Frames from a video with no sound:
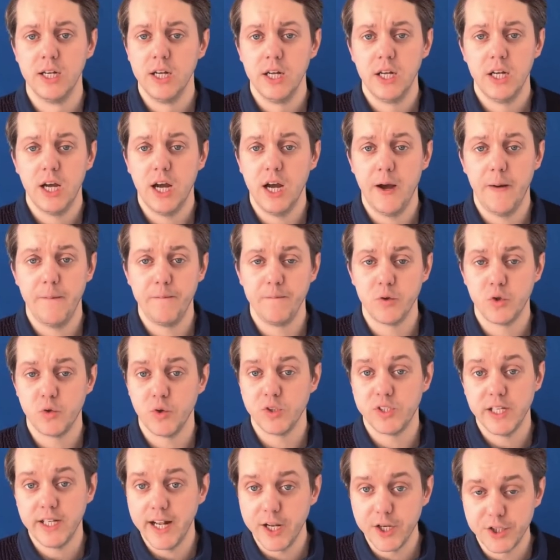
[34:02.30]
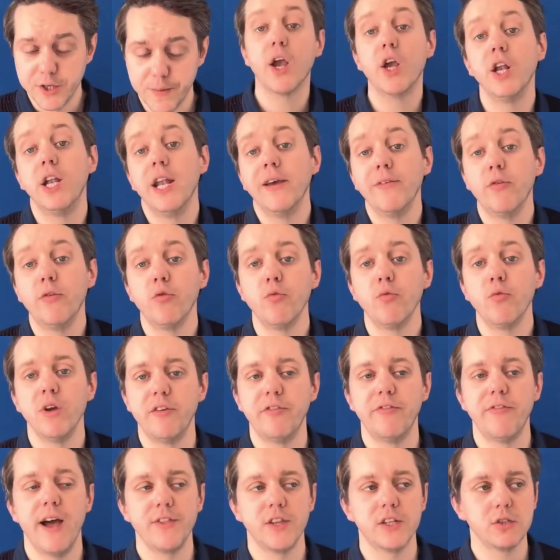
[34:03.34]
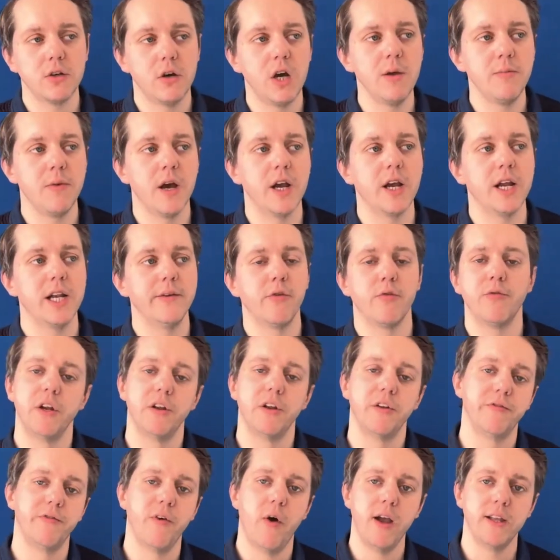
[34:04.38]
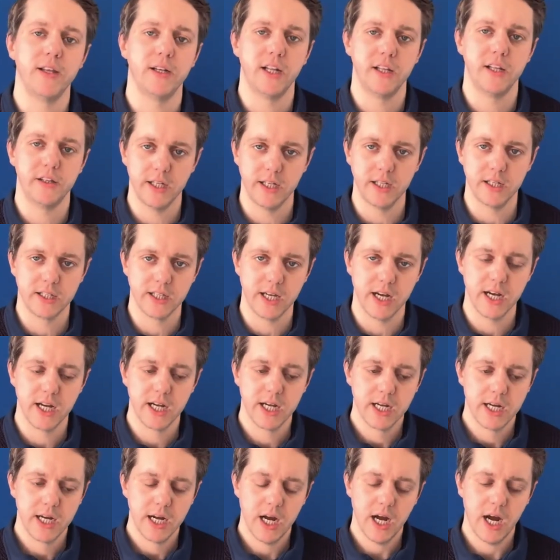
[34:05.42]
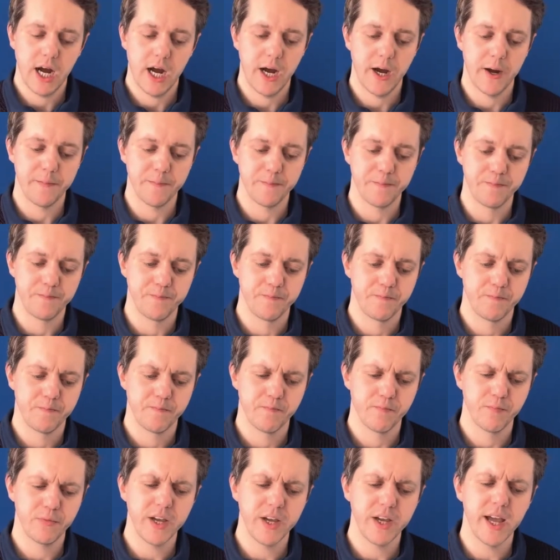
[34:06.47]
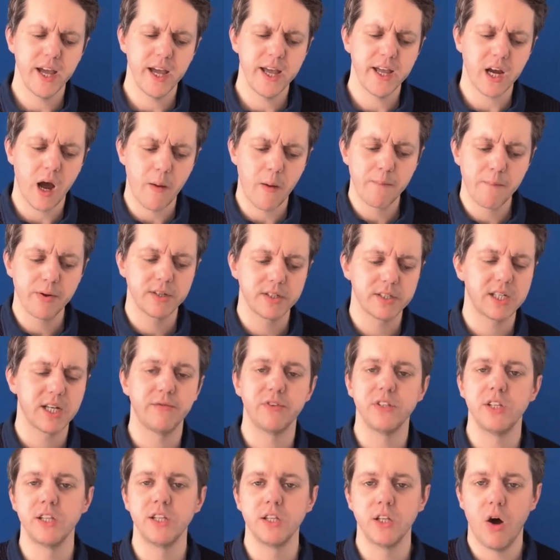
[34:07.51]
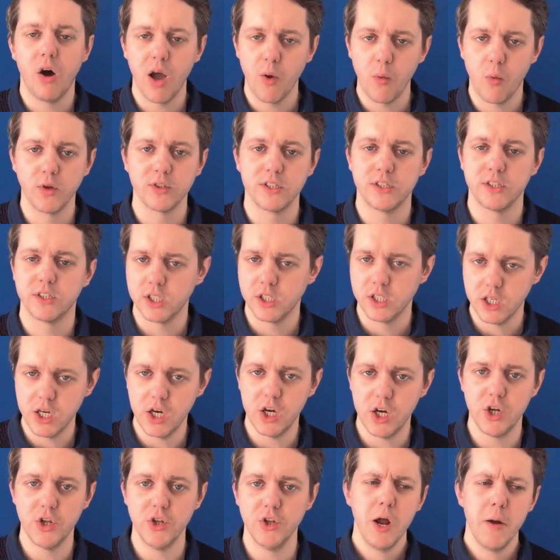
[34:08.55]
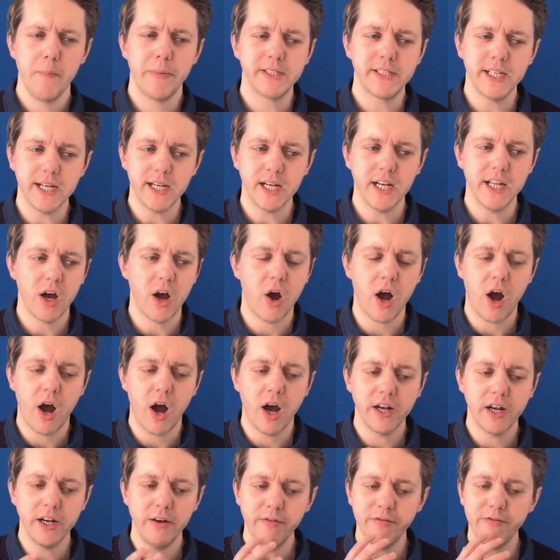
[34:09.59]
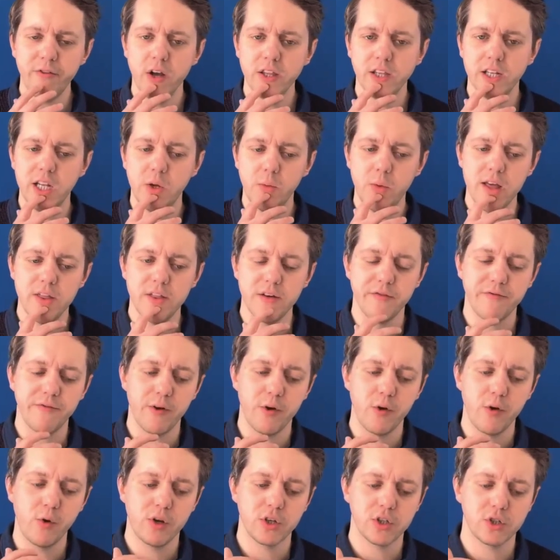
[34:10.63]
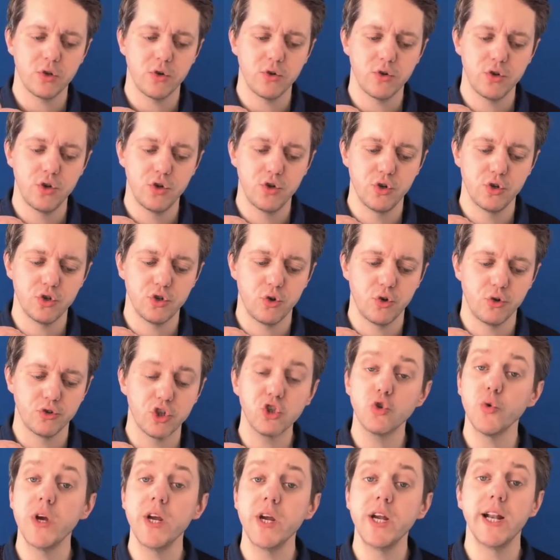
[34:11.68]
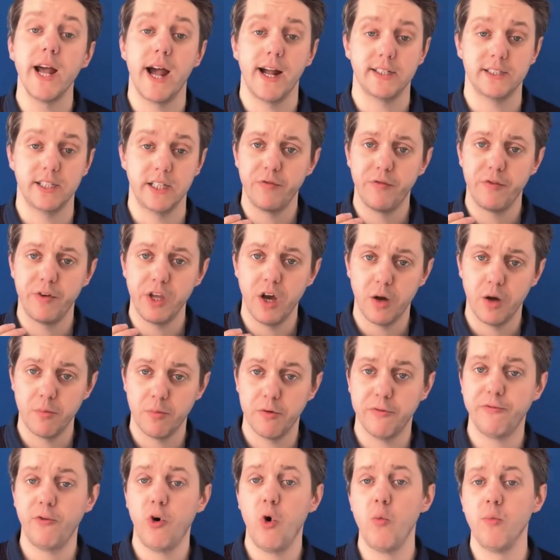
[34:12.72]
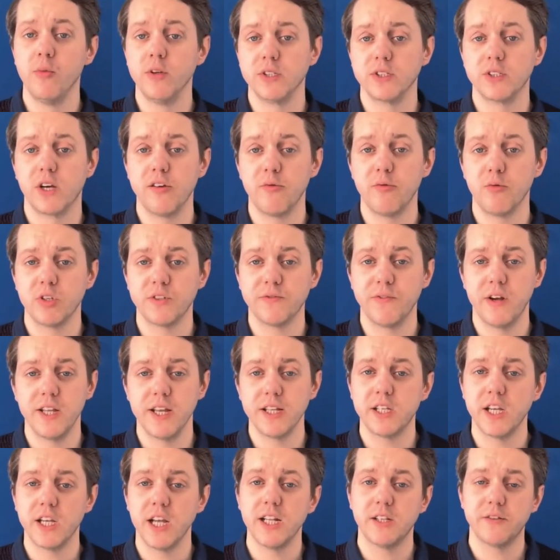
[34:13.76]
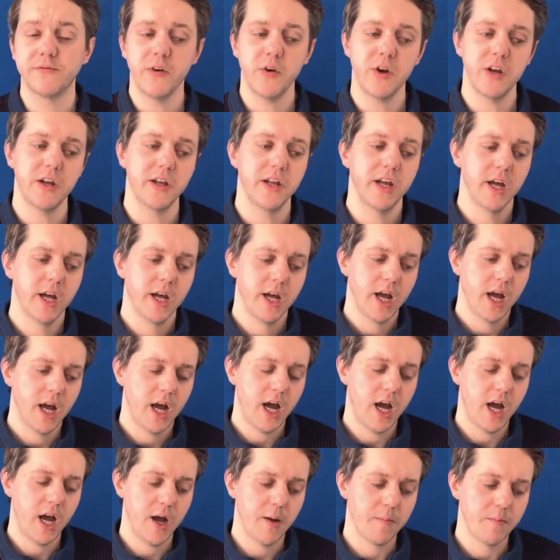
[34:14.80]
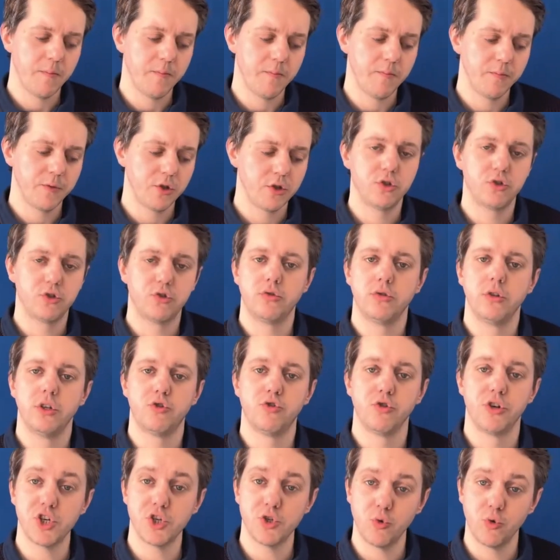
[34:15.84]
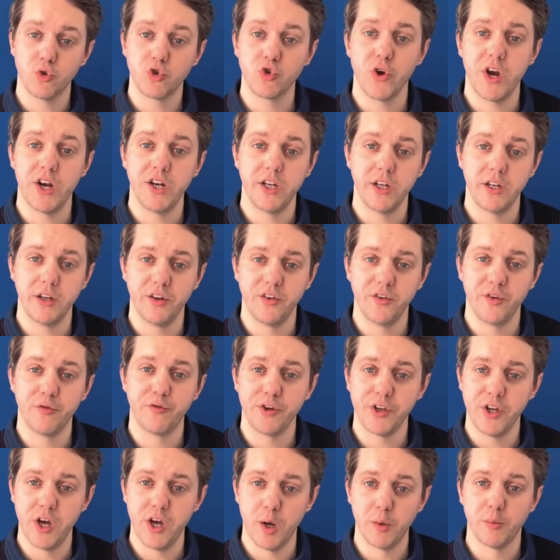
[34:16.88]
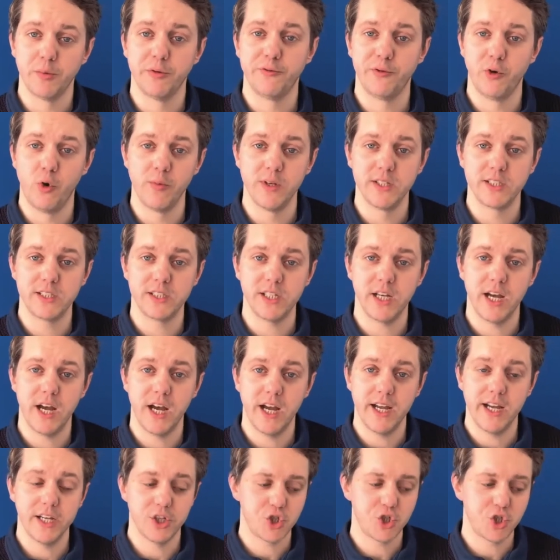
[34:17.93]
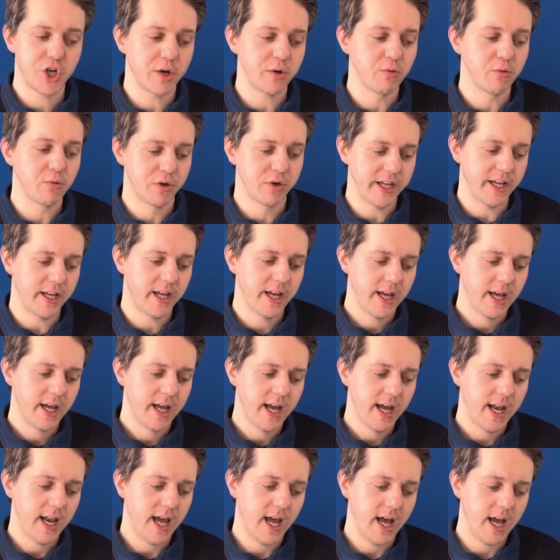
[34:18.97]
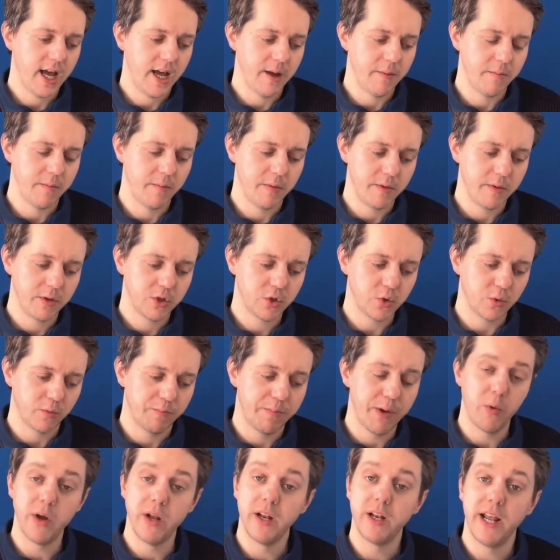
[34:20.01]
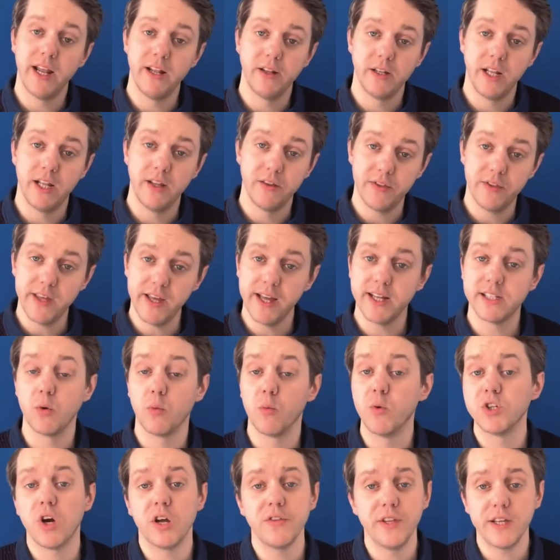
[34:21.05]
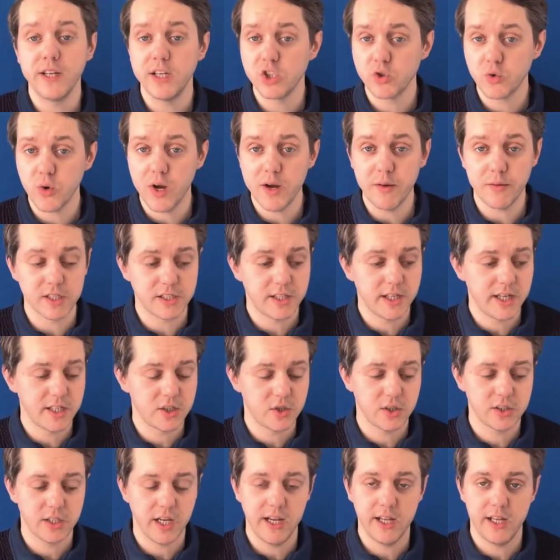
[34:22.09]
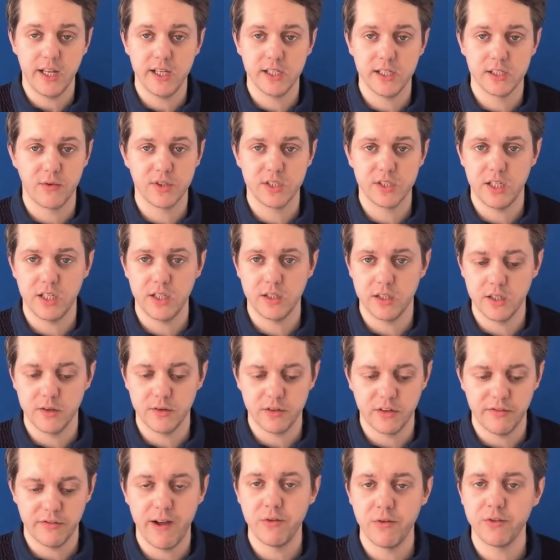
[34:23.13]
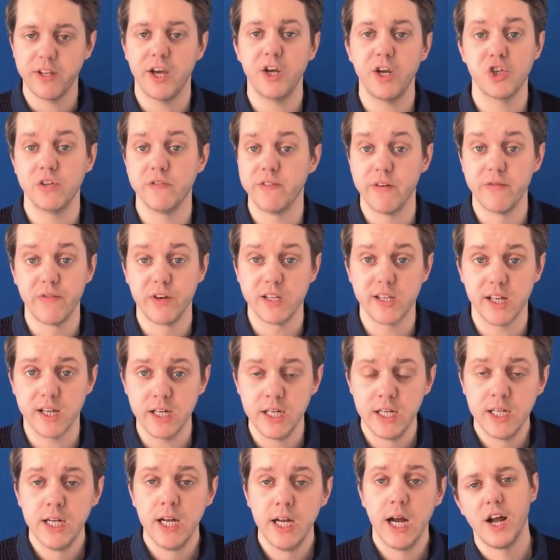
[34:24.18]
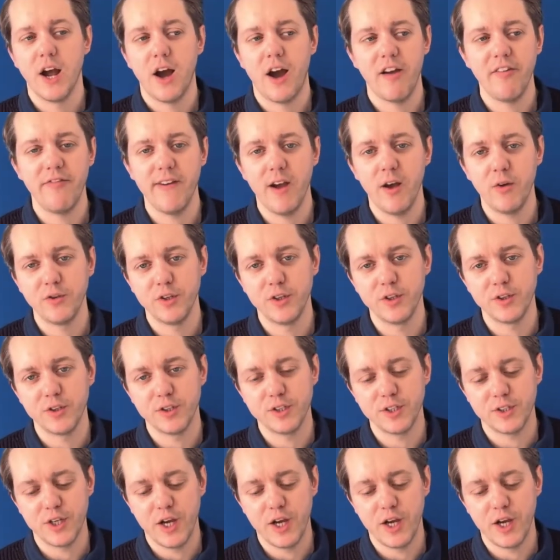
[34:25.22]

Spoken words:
to a teenager. I could never really find anything that that encompassed everything that I wanted to learn. Particularly, I didn't find anywhere that focused on screen acting for young performers. I always found it's very, the traditional training for young performers is generally sort of built in theatre, which I think is great because theatre is obviously the foundation of everything. I found that